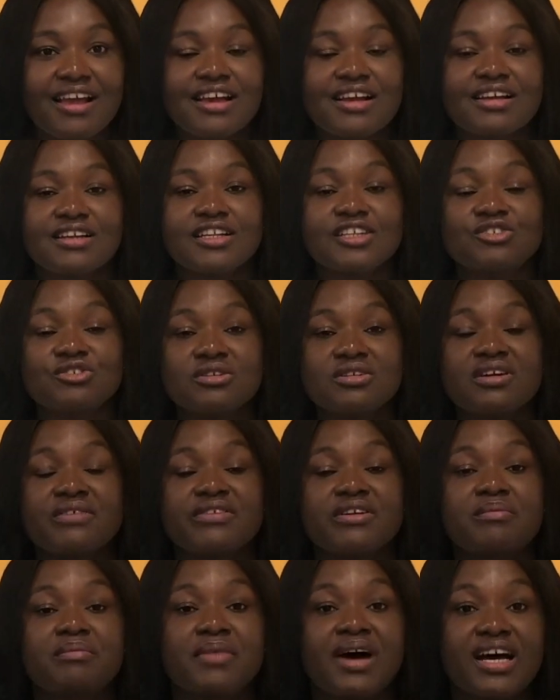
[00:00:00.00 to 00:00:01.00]
The truth of
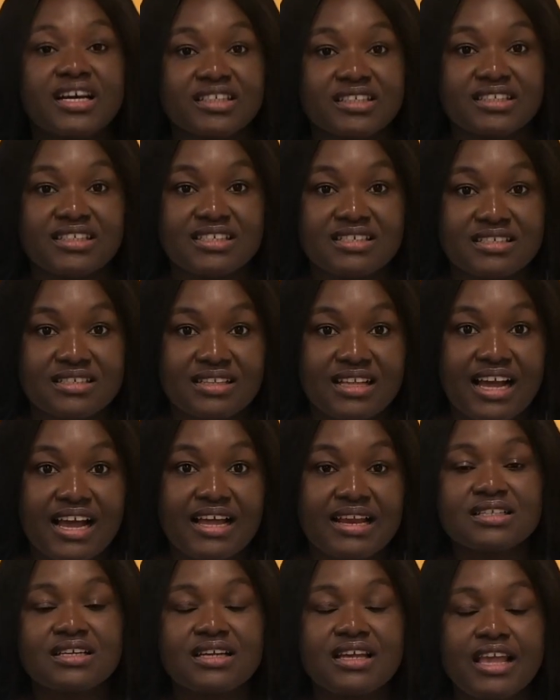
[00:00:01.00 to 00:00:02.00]
the matter is that
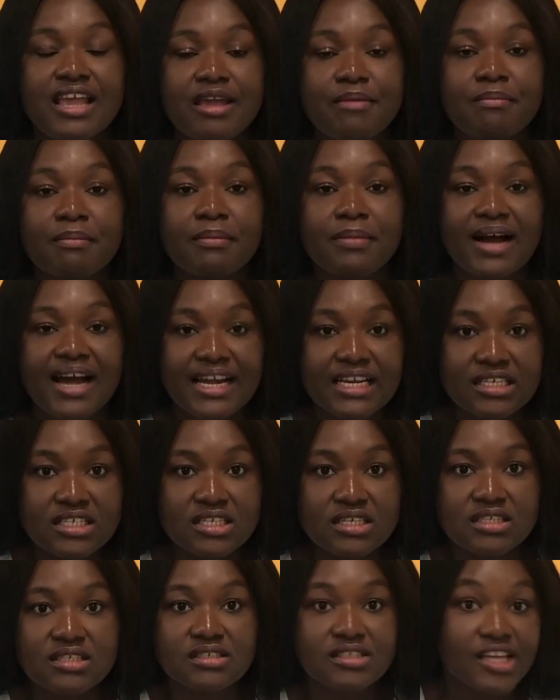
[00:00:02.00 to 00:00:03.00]
it might
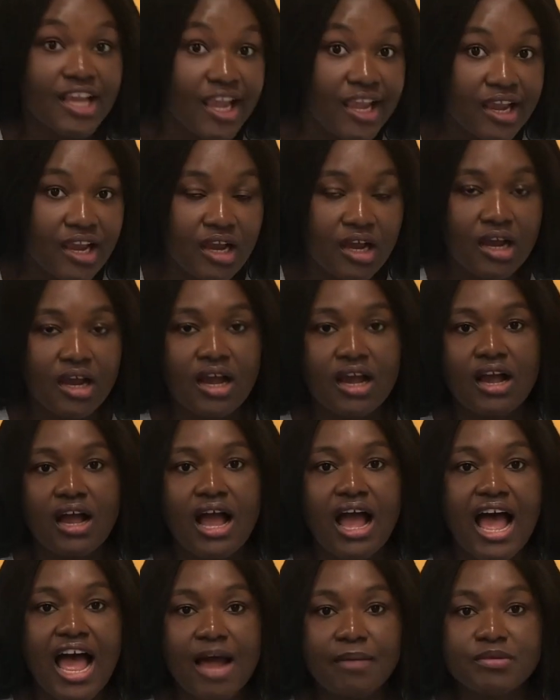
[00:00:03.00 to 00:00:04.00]
take
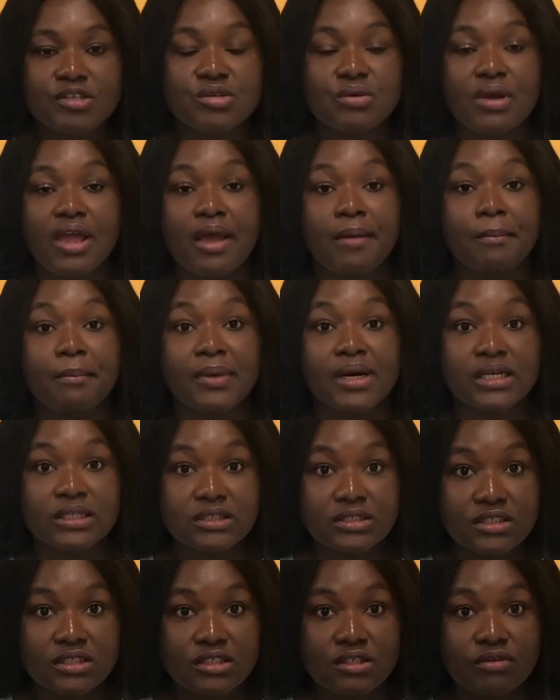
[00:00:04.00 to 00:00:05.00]
up to a
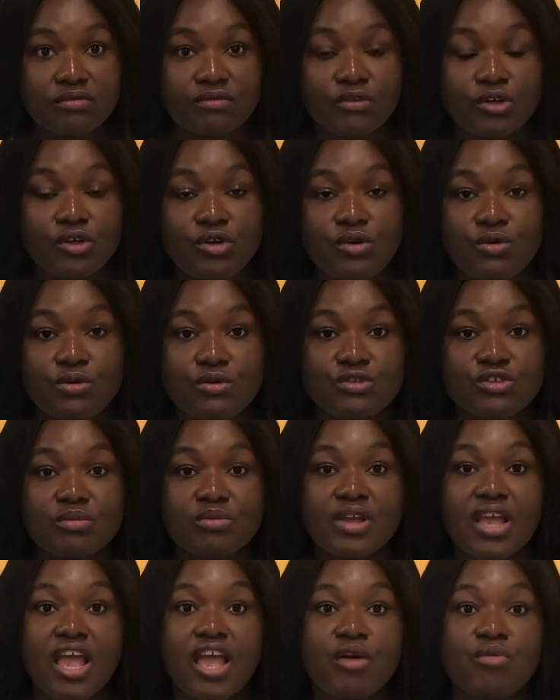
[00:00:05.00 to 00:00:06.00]
month for you to
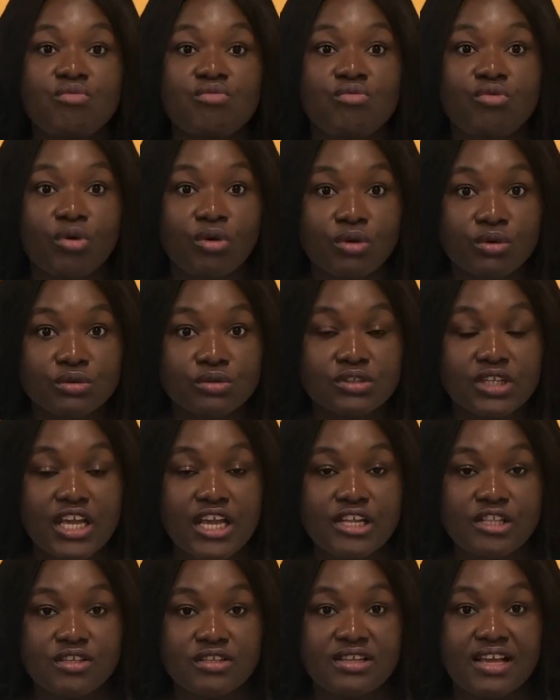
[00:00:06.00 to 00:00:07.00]
be enrolled
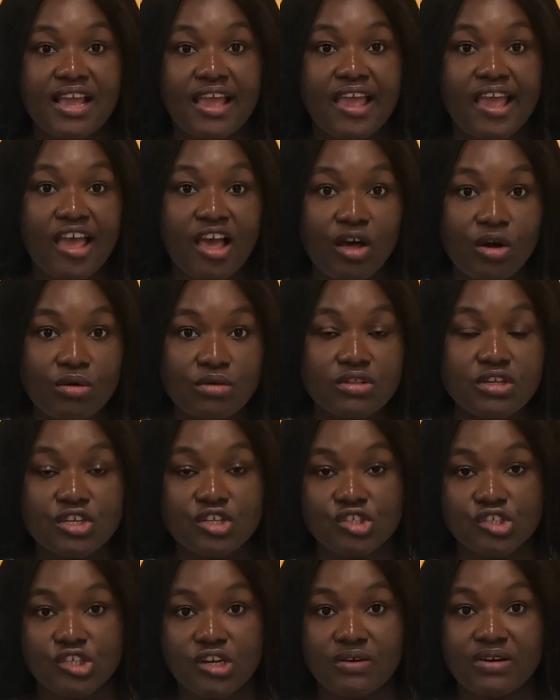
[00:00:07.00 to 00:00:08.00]
into the health
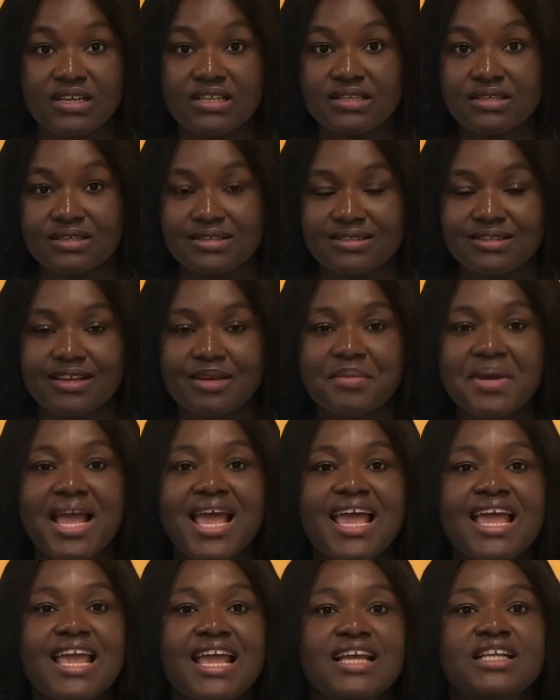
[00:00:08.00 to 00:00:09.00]
insurance system
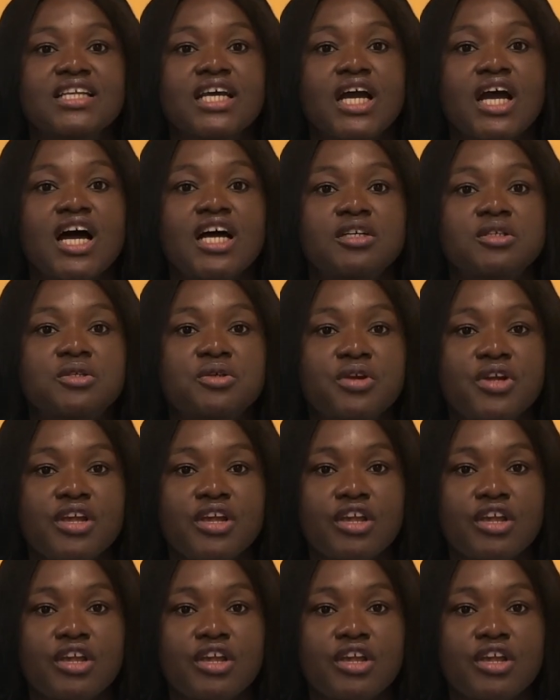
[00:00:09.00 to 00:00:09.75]
in the country